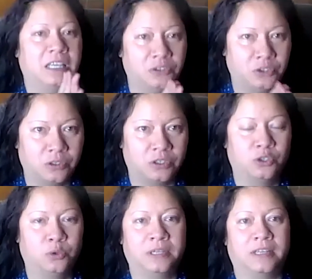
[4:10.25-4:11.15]
into the
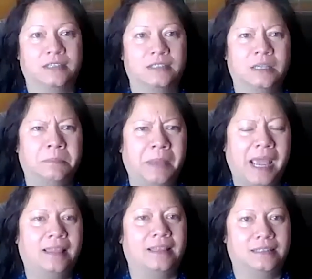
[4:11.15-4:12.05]
doingness in
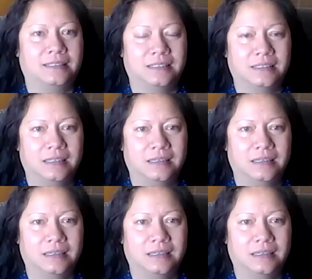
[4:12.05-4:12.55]
balance.